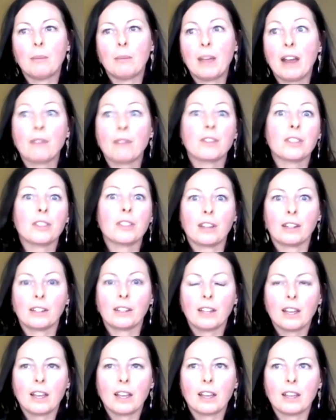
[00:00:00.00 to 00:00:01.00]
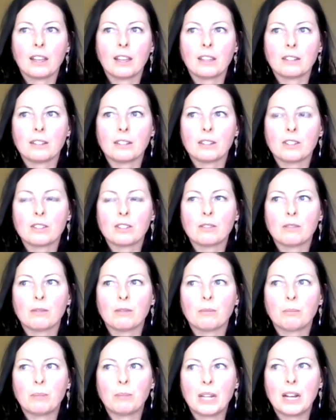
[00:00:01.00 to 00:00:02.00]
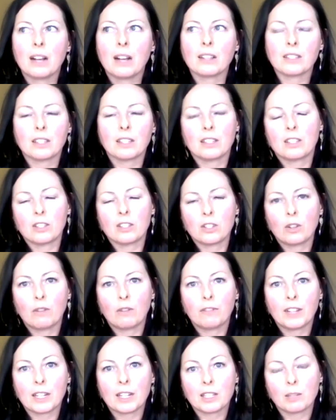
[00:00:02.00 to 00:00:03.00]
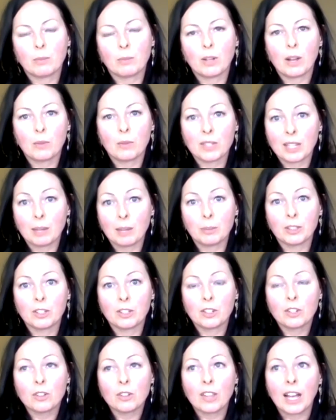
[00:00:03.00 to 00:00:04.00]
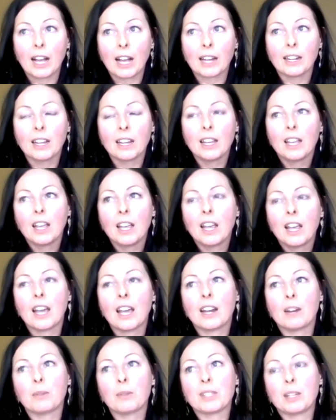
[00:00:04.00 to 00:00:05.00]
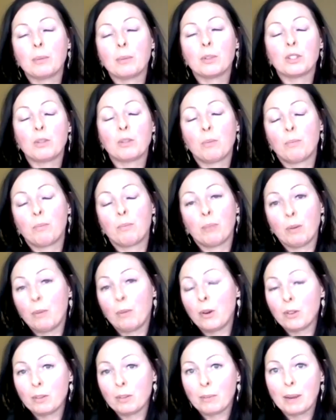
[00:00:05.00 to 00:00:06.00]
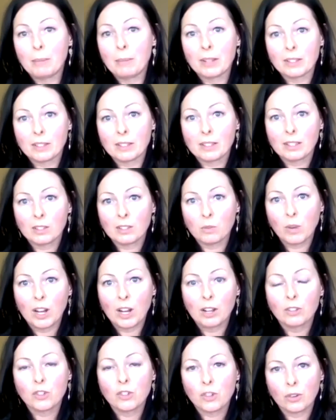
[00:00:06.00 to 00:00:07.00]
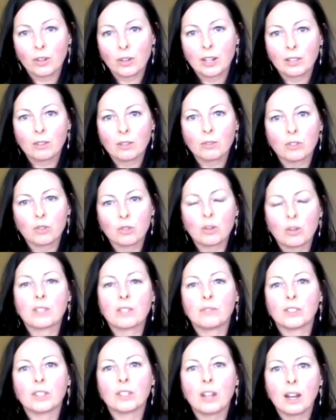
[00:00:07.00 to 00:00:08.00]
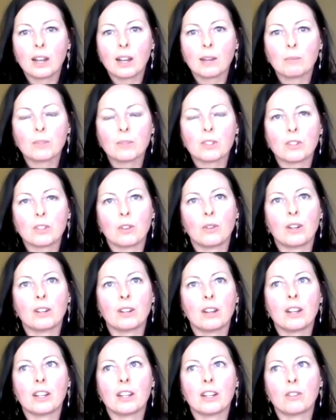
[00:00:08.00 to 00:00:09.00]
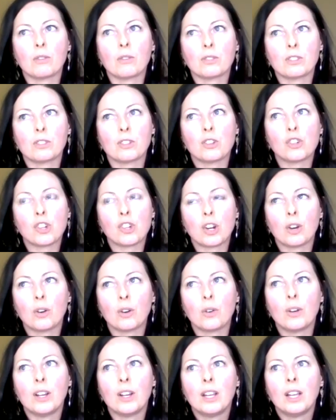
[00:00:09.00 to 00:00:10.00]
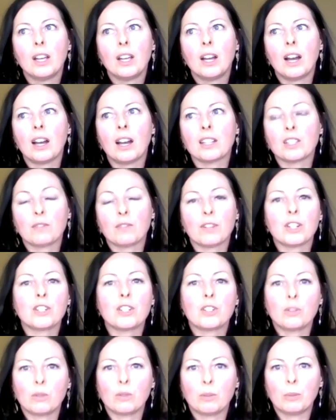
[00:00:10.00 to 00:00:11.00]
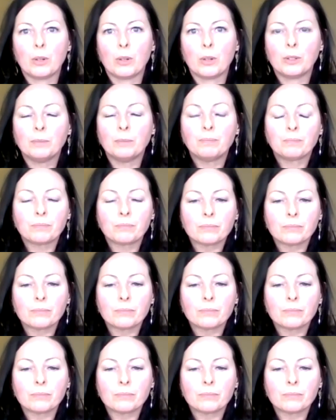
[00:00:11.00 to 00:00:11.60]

everything. And because this is so flexible, I was able to do that. And I was able to promote in my business as well during those stressful times. So it goes to show it's very doable.